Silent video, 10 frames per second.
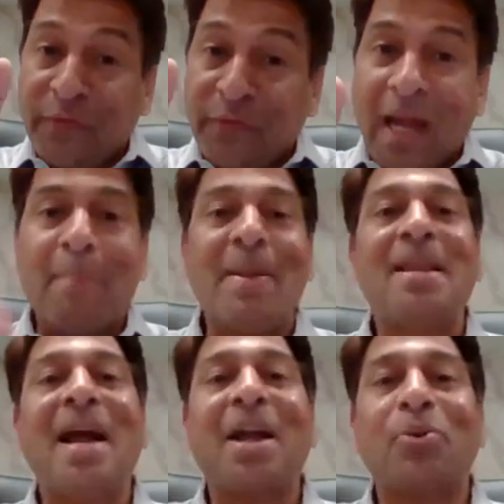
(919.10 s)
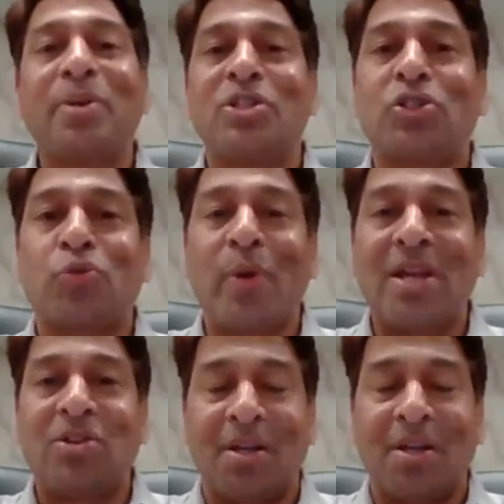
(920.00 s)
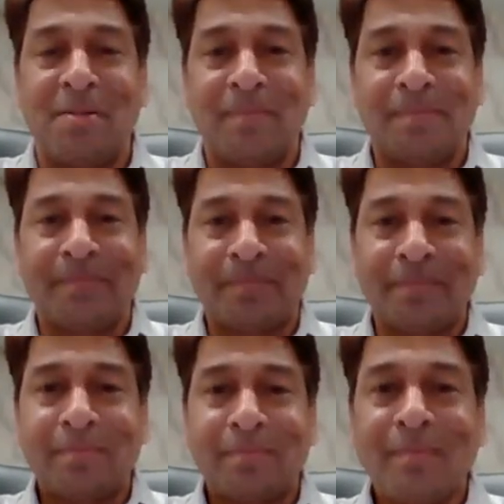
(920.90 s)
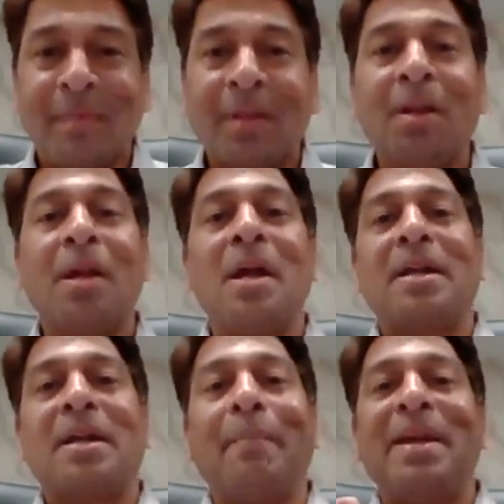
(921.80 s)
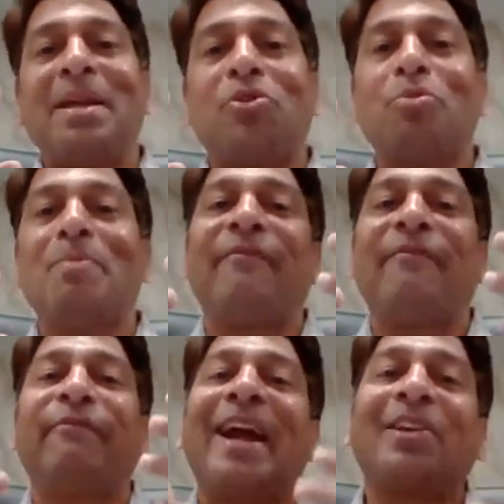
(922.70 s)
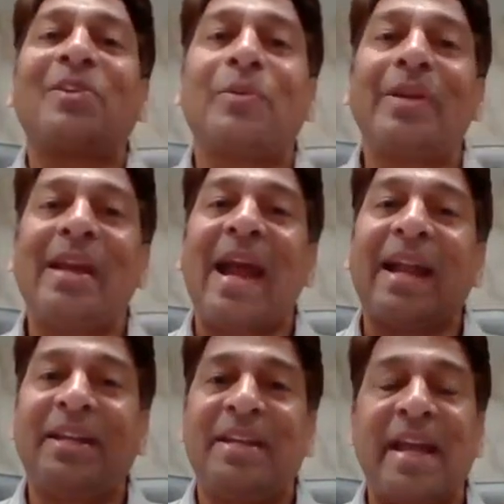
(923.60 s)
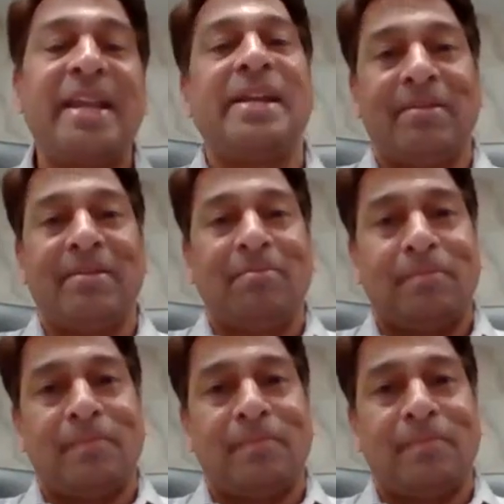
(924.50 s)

of Tamil Nadu registration coming to my factory at Delhi.